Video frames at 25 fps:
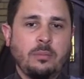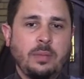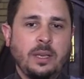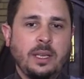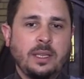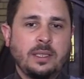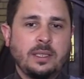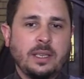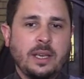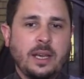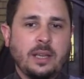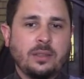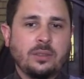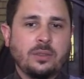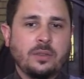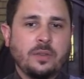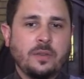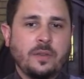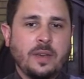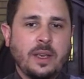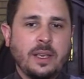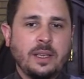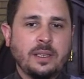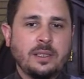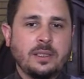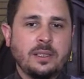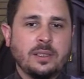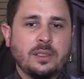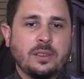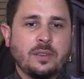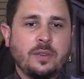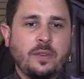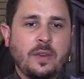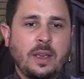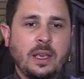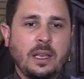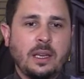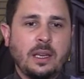Peter had to face his
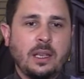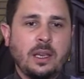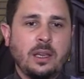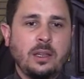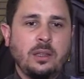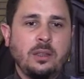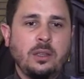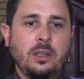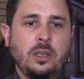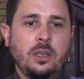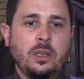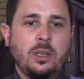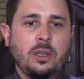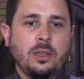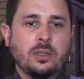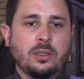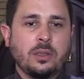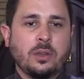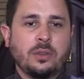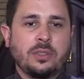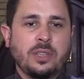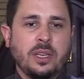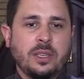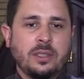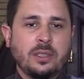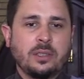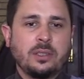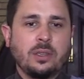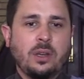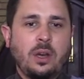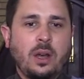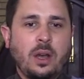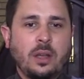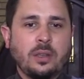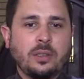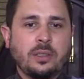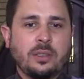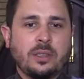failure, so Jesus
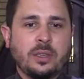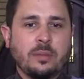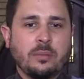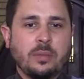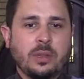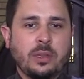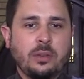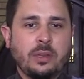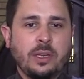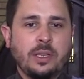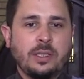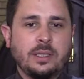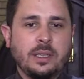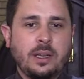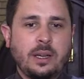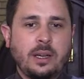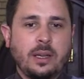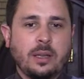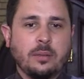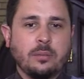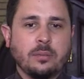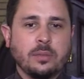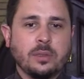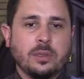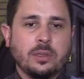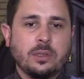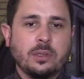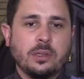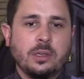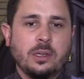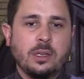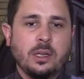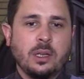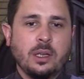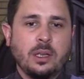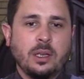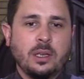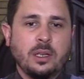asked him three times.
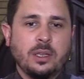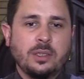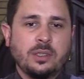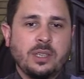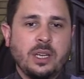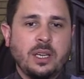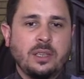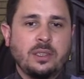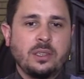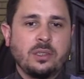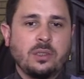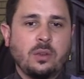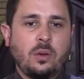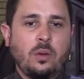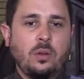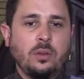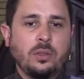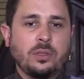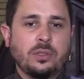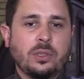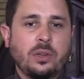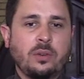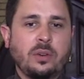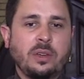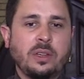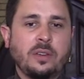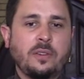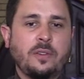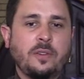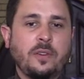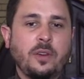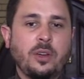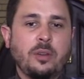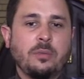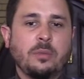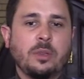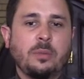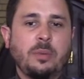Jesus also
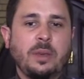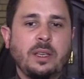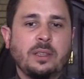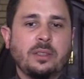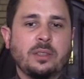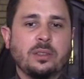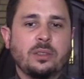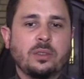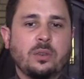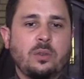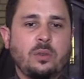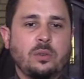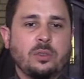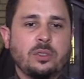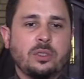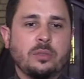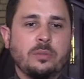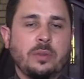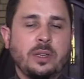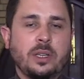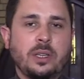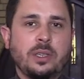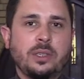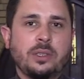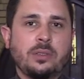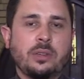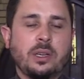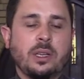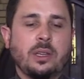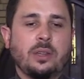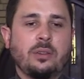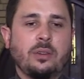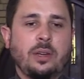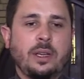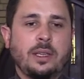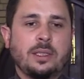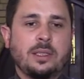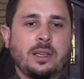reaffirmed Peter's call to ministry
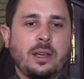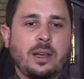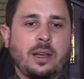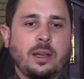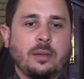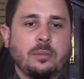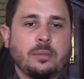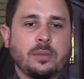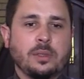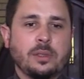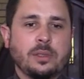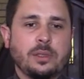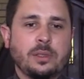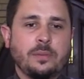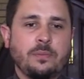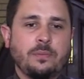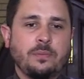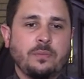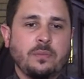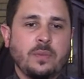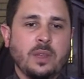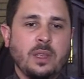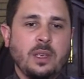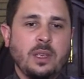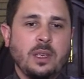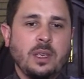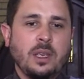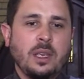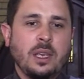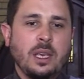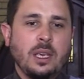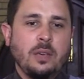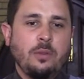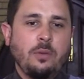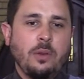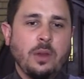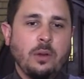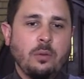three times.
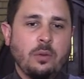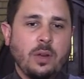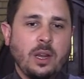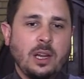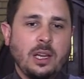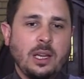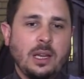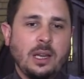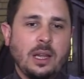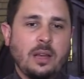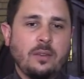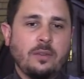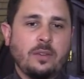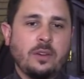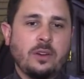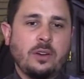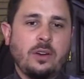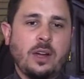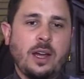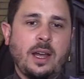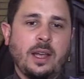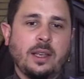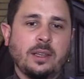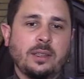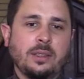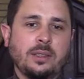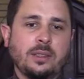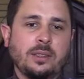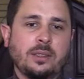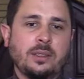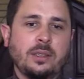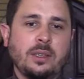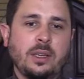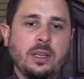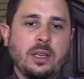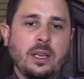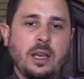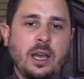If we really love
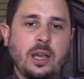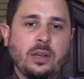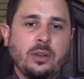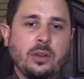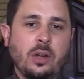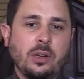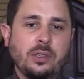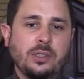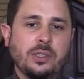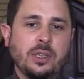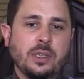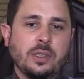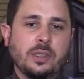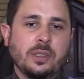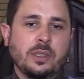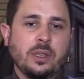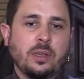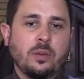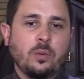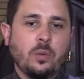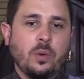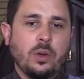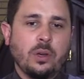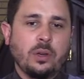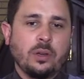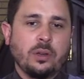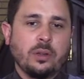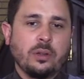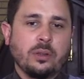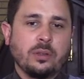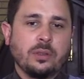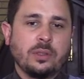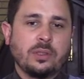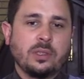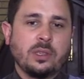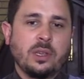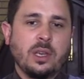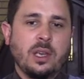Christ, and not just in
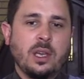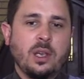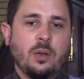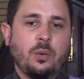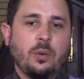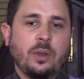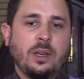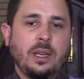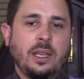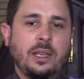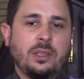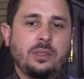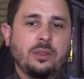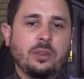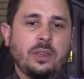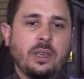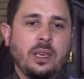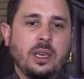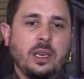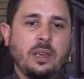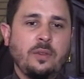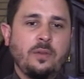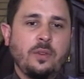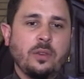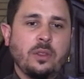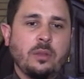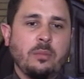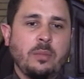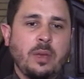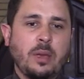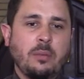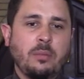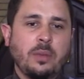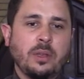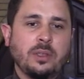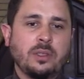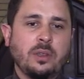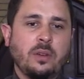words, we need to care for the
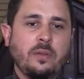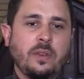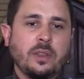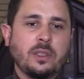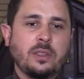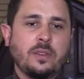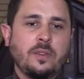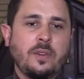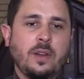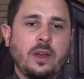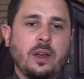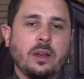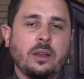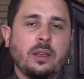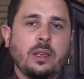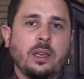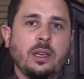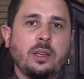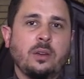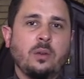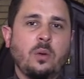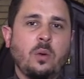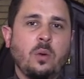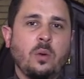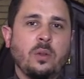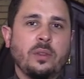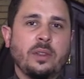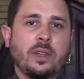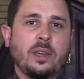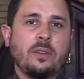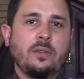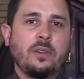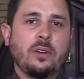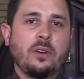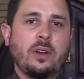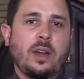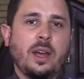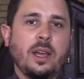members of his flock in all their
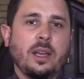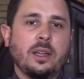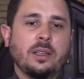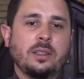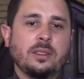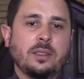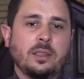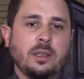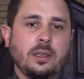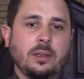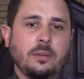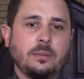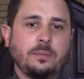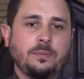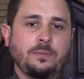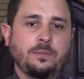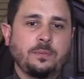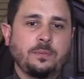variety,